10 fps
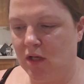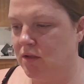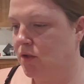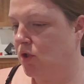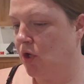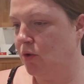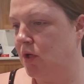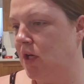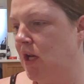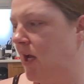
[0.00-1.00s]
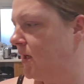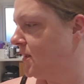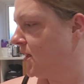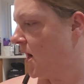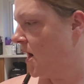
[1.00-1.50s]
So
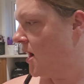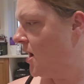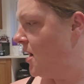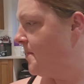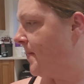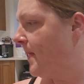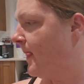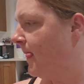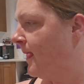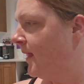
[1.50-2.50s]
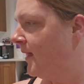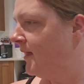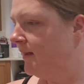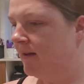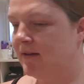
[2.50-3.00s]
next up,
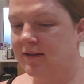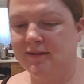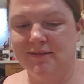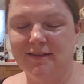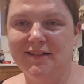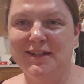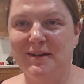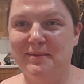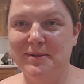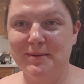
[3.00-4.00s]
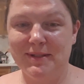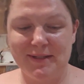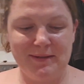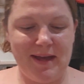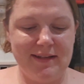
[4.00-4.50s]
I don't know which one to
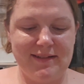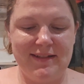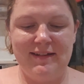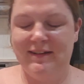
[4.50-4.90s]
do next.